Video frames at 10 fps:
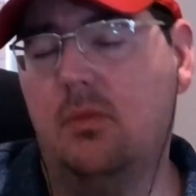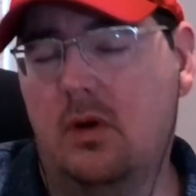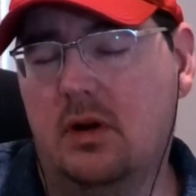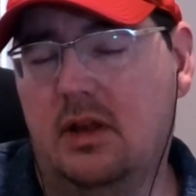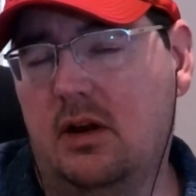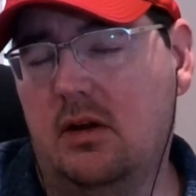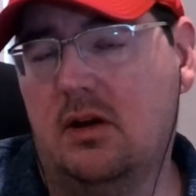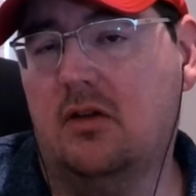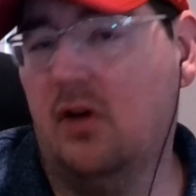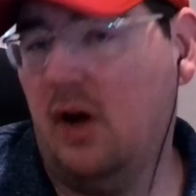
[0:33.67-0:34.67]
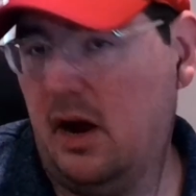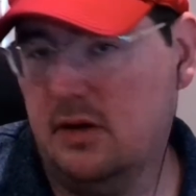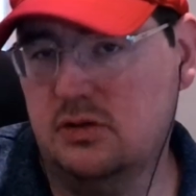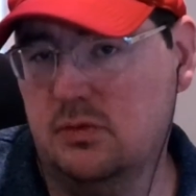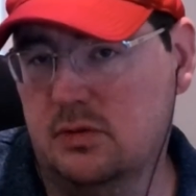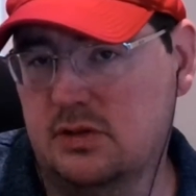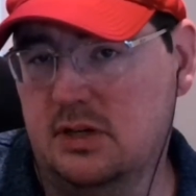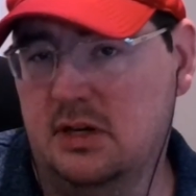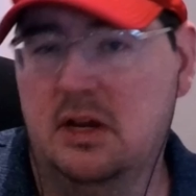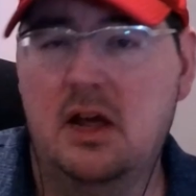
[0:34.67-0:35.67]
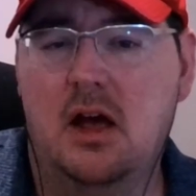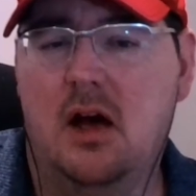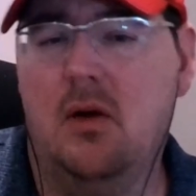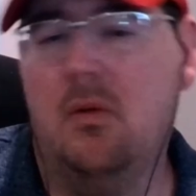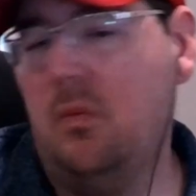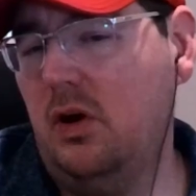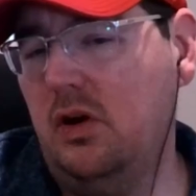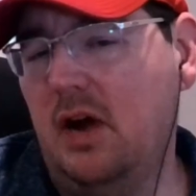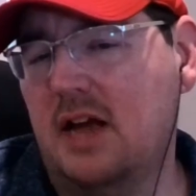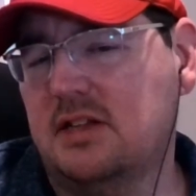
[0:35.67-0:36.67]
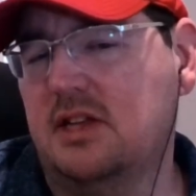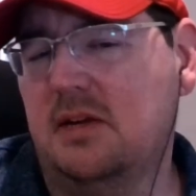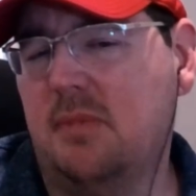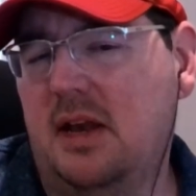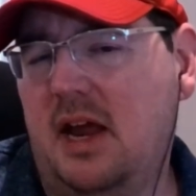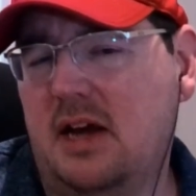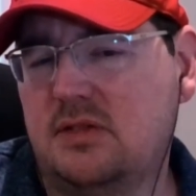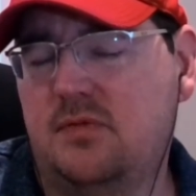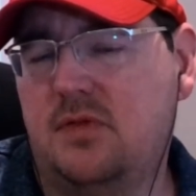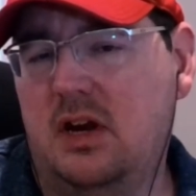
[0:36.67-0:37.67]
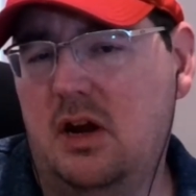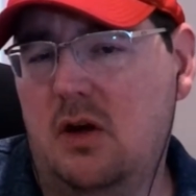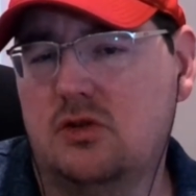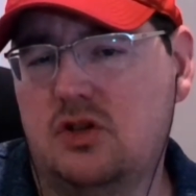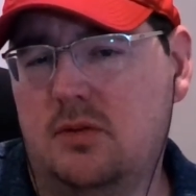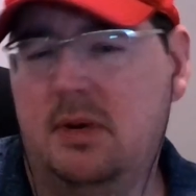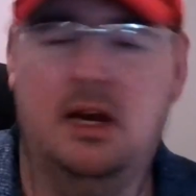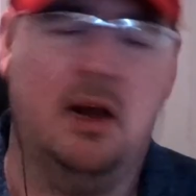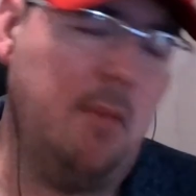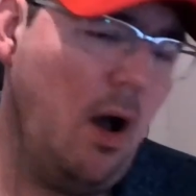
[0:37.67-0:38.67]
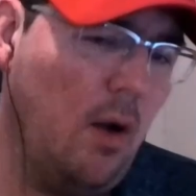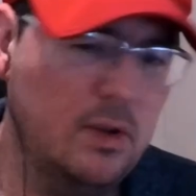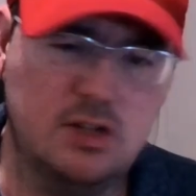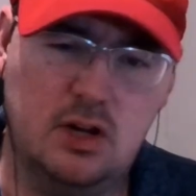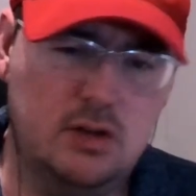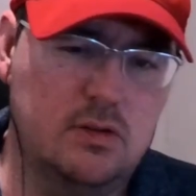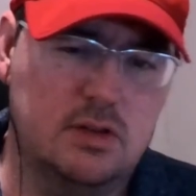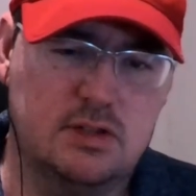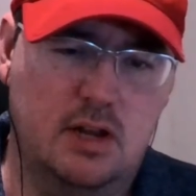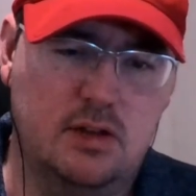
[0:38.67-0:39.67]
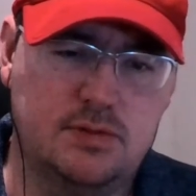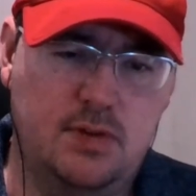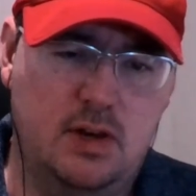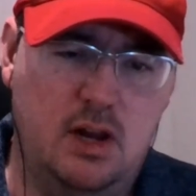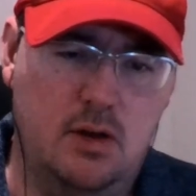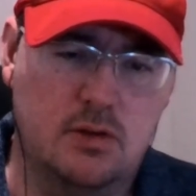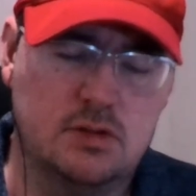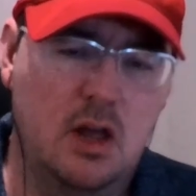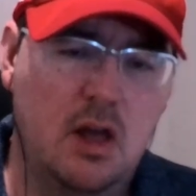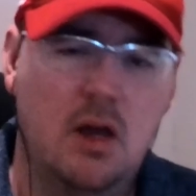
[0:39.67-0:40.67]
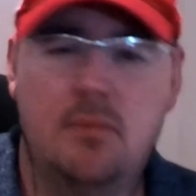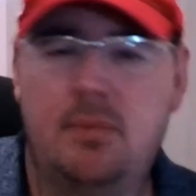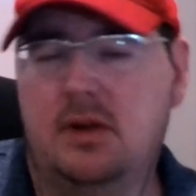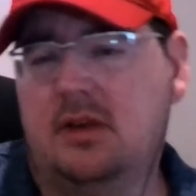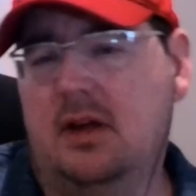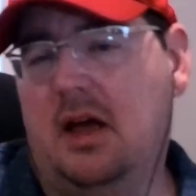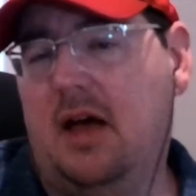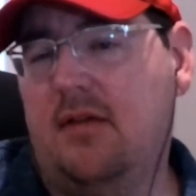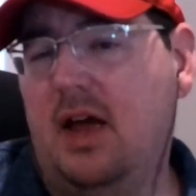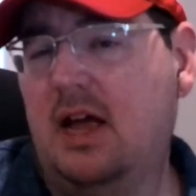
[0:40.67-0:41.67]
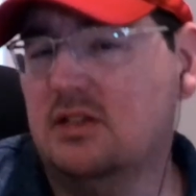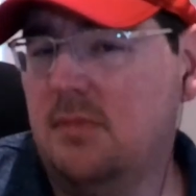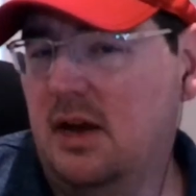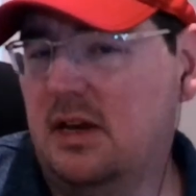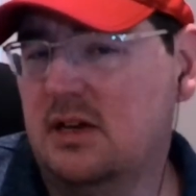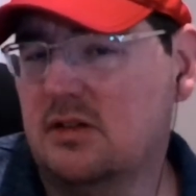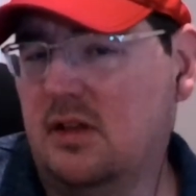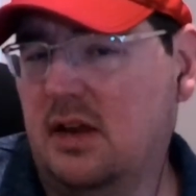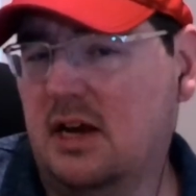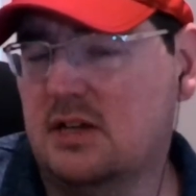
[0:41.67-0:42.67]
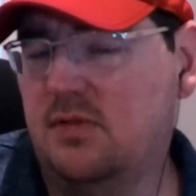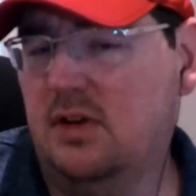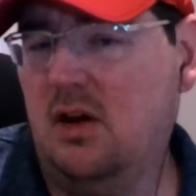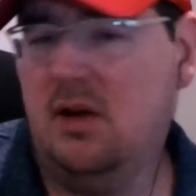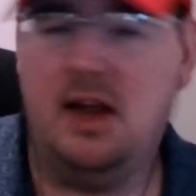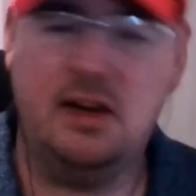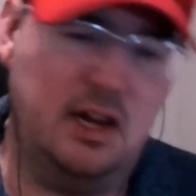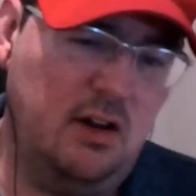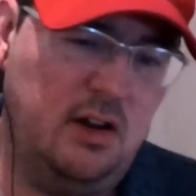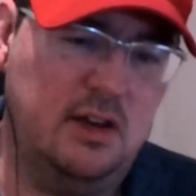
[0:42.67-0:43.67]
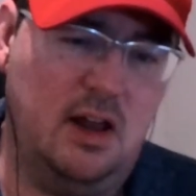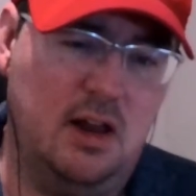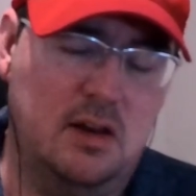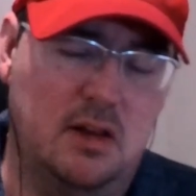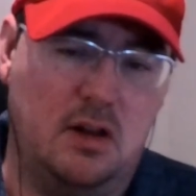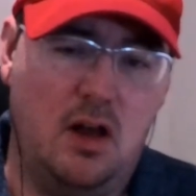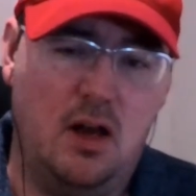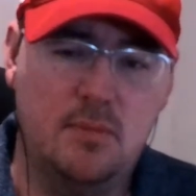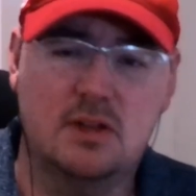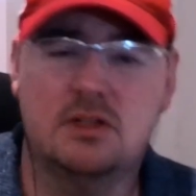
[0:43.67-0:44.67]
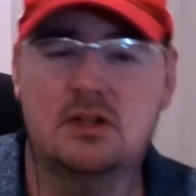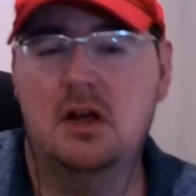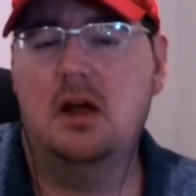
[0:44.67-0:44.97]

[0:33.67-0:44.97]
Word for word: want a little crowdsourcing. Uh, what do you guys think my next video should be? I'm always going to do the sales videos, but uh, I've had some ideas on the next video. I'd like to hear you down in the comments